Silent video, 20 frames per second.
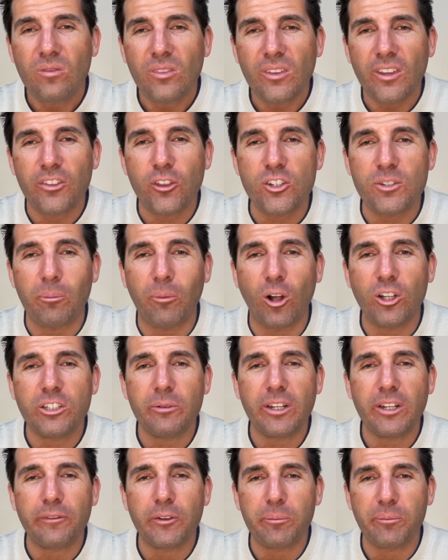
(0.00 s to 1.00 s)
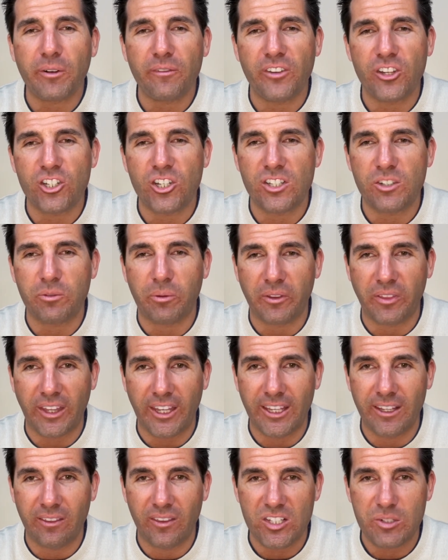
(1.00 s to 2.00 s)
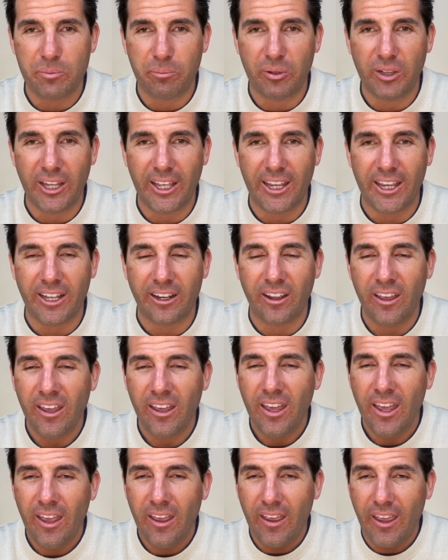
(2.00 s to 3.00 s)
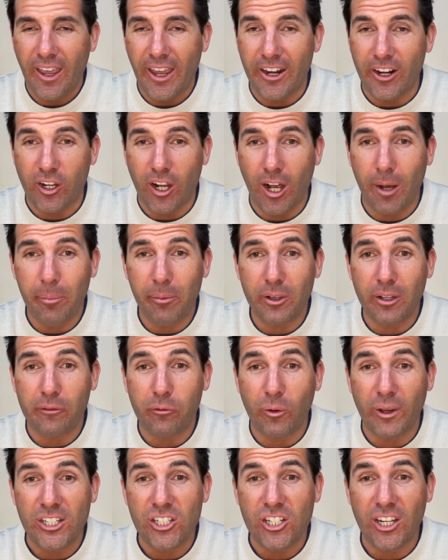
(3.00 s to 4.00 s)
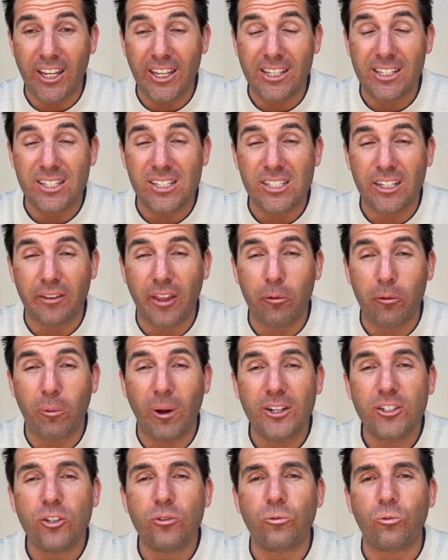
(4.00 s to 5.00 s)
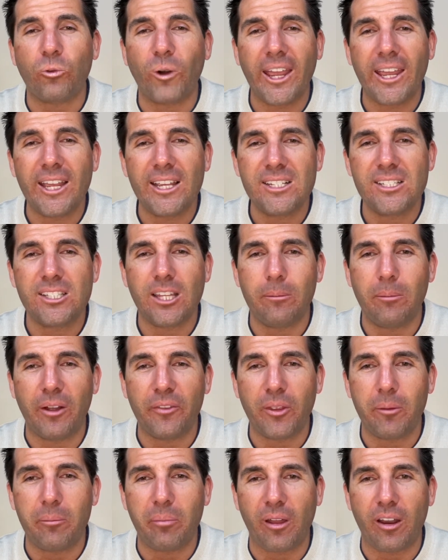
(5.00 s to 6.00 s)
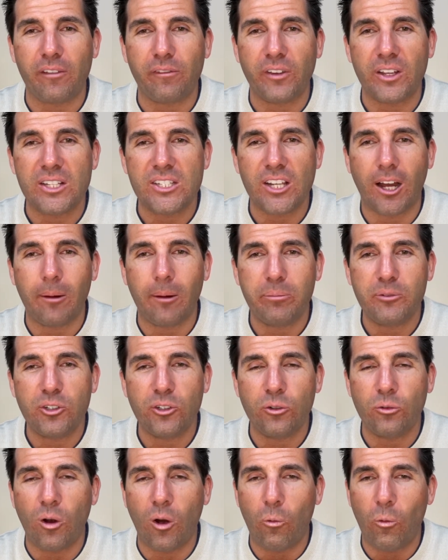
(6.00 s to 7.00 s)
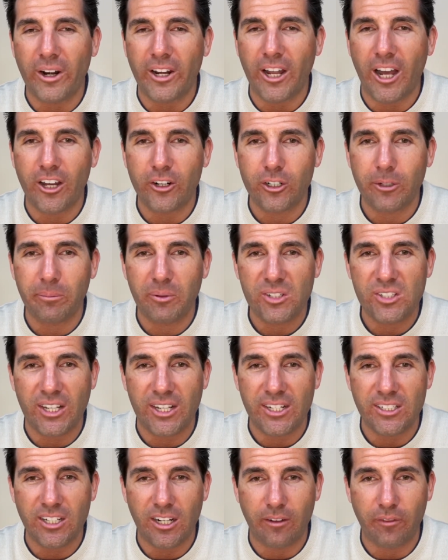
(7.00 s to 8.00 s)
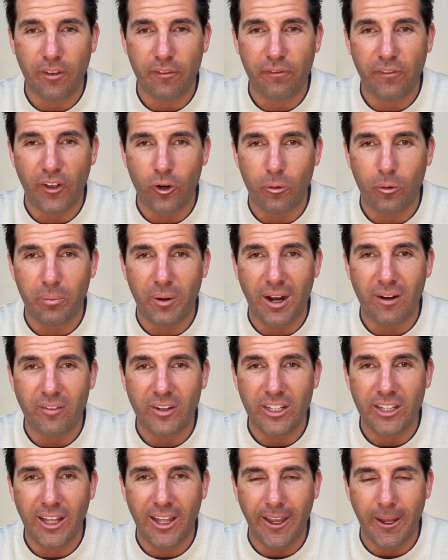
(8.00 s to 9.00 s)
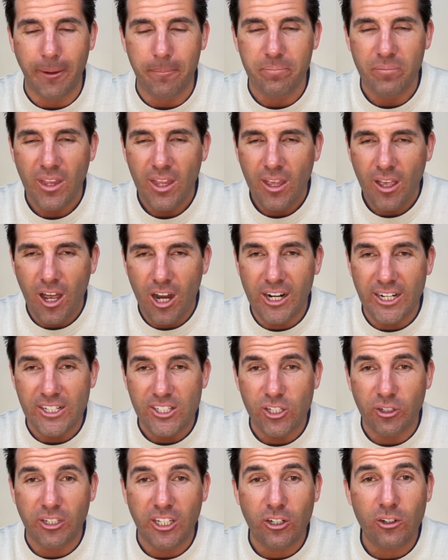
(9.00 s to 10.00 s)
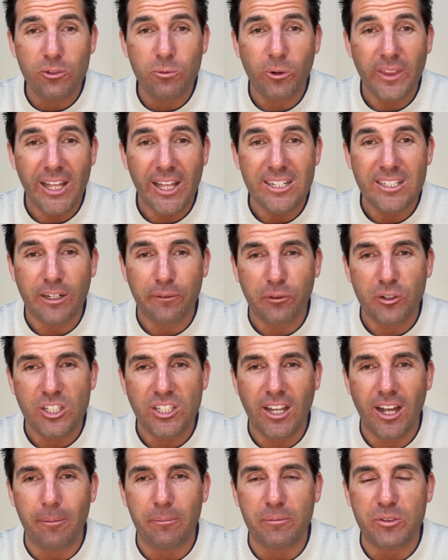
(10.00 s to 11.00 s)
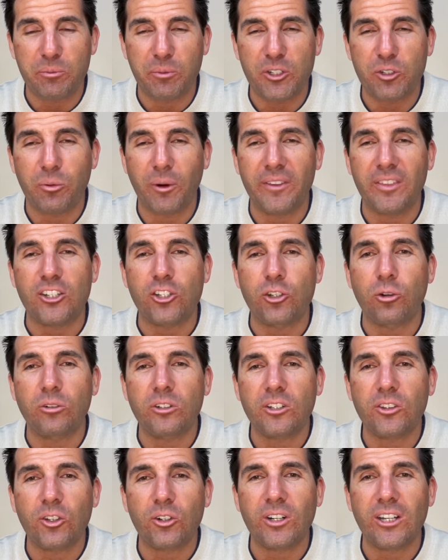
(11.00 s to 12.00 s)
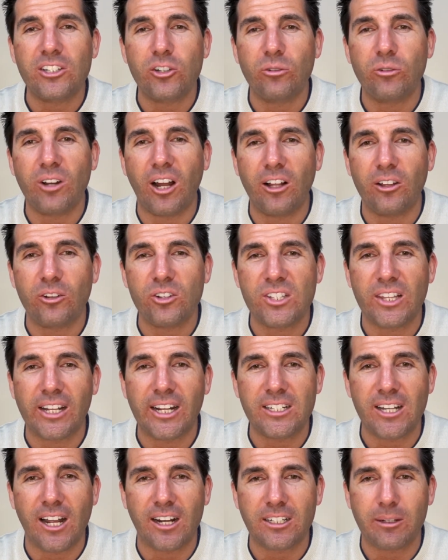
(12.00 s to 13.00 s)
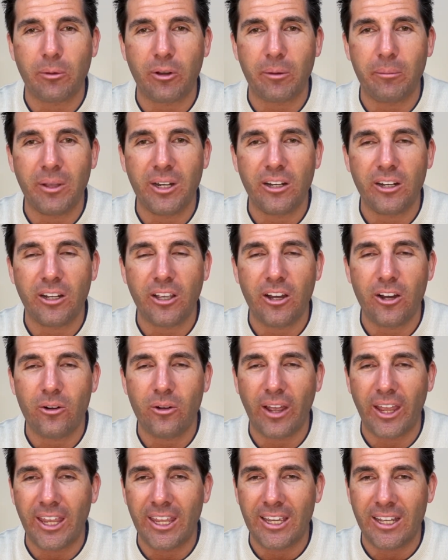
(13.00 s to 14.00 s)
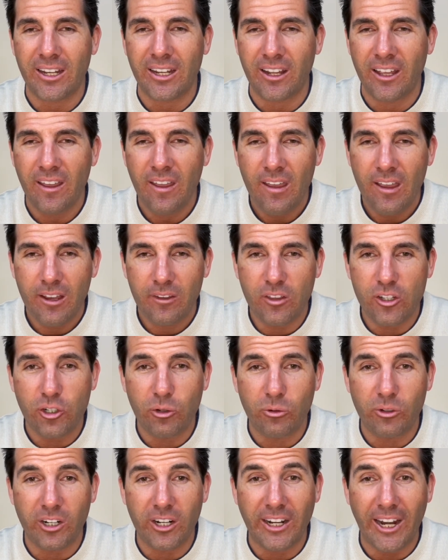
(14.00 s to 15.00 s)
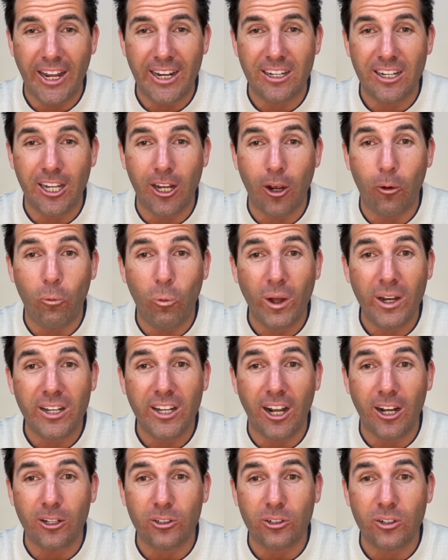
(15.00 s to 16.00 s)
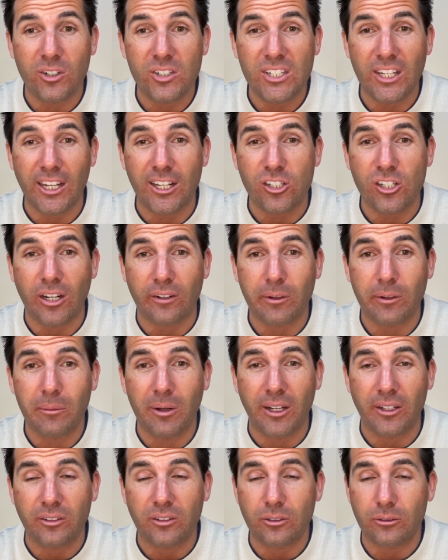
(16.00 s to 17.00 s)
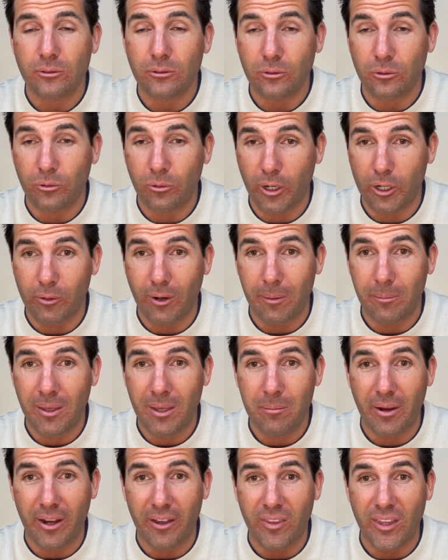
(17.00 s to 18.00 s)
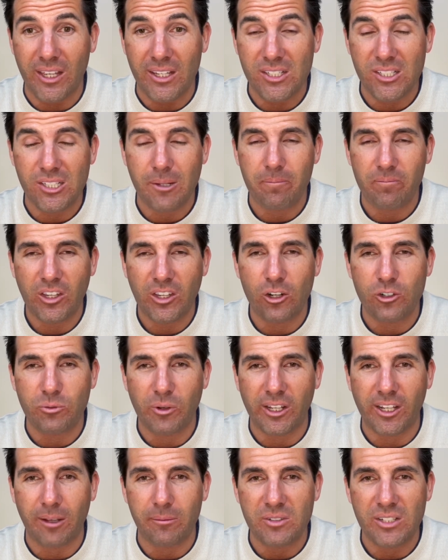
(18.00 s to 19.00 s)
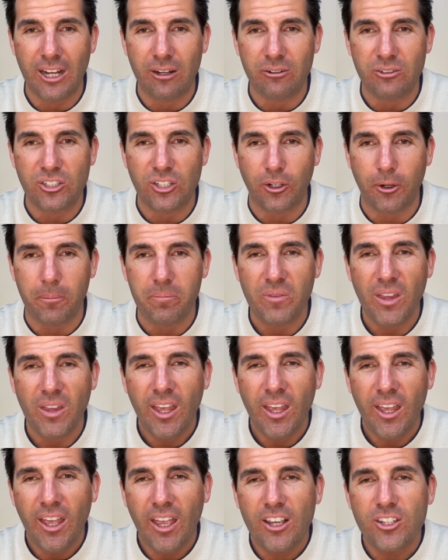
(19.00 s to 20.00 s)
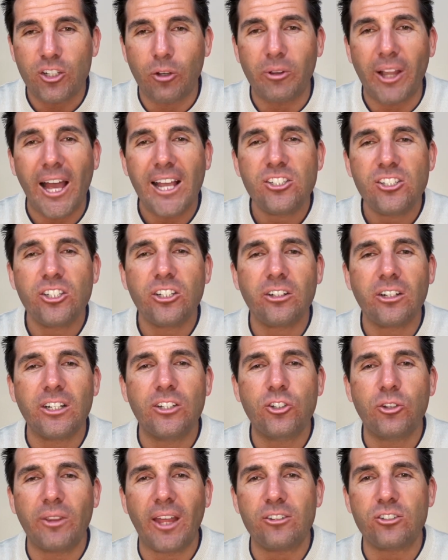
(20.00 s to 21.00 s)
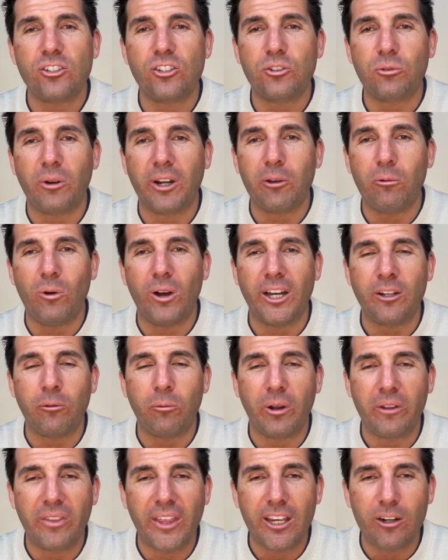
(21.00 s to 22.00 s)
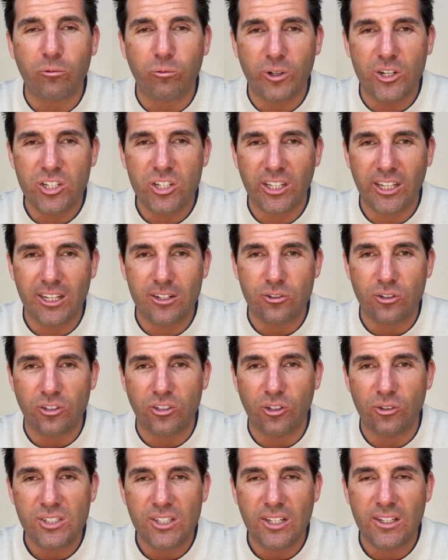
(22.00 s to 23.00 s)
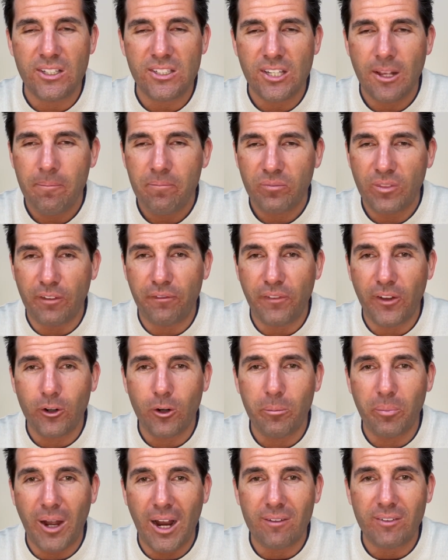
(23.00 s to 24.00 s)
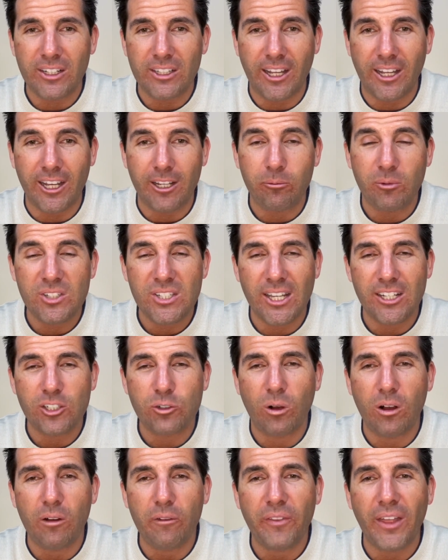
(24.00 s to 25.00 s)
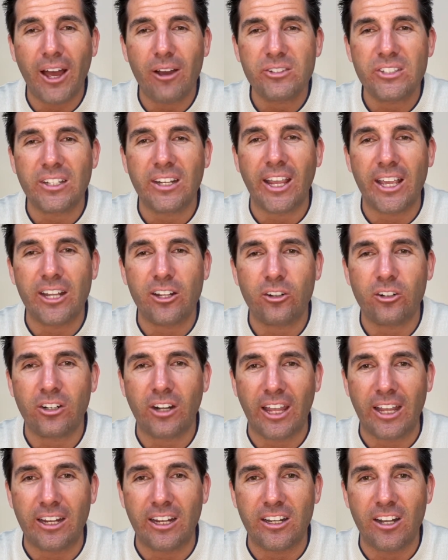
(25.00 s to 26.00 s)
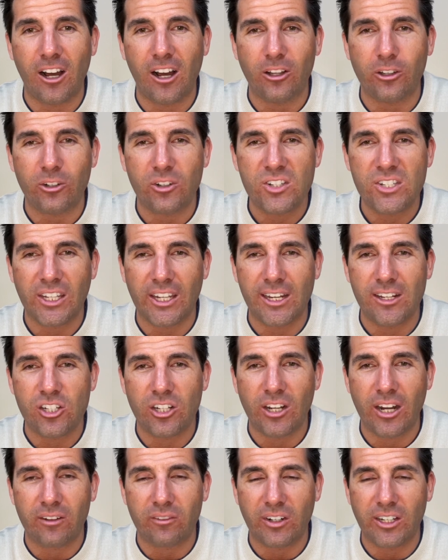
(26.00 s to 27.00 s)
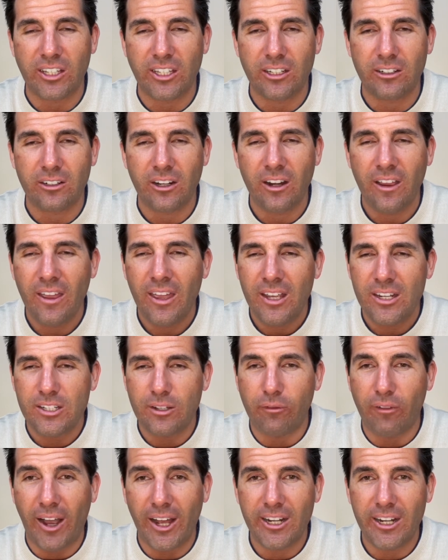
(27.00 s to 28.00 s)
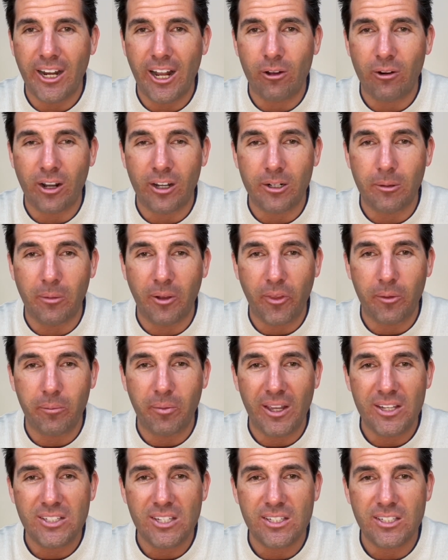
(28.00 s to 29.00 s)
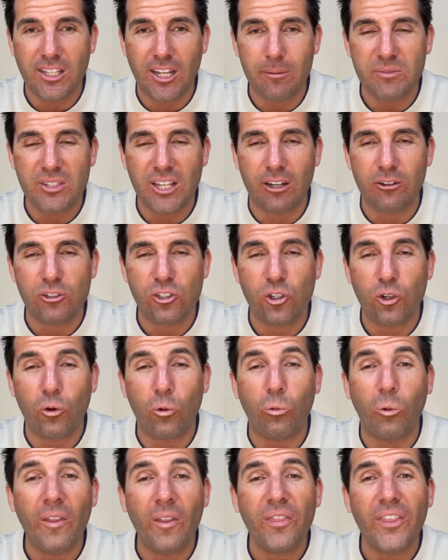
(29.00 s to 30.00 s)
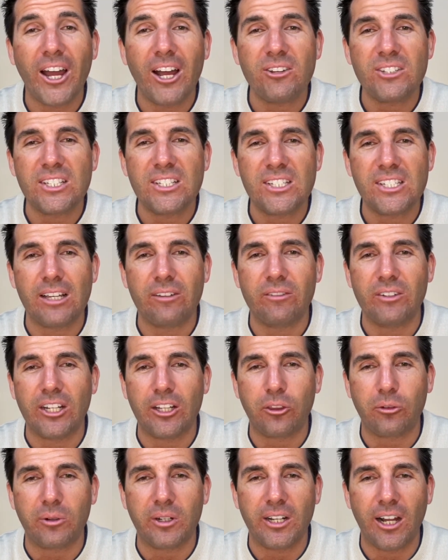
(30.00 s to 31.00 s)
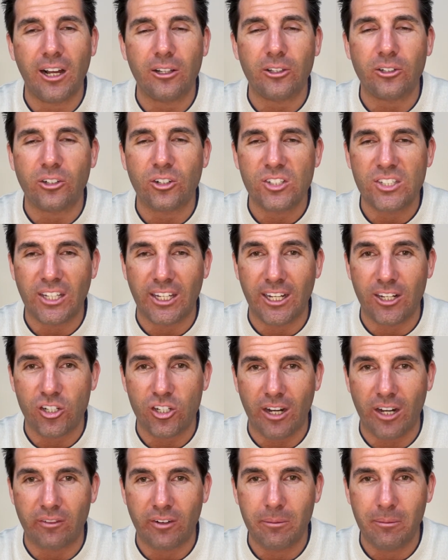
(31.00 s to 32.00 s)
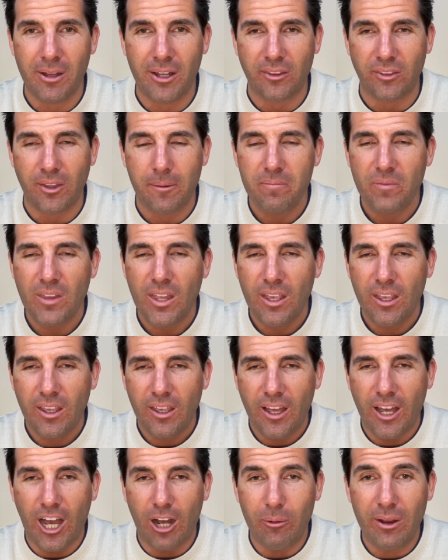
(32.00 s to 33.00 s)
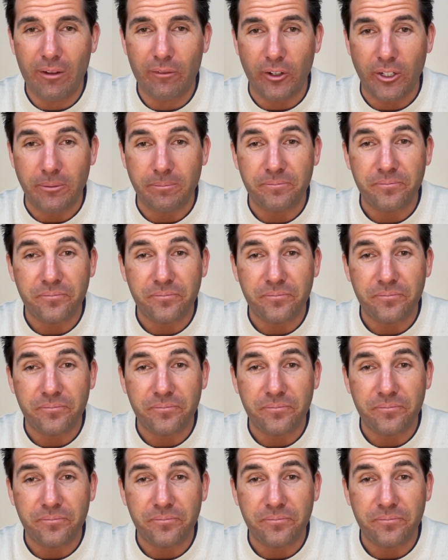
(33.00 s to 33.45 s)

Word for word: There's multiple different provisions within this plan, and a couple of which is they want to raise the monthly benefits up to 100% of the federal poverty line. All right, so here's where that difference comes between the $232 that I talked about a minute ago and the $291 each and every month. What do I mean by this? Here's what it comes down to. So last year in 2021, when they originally introduced this, the federal poverty line was at $12,880 each and every year, divided out on a monthly basis comes out to $1,073 each and every month. However,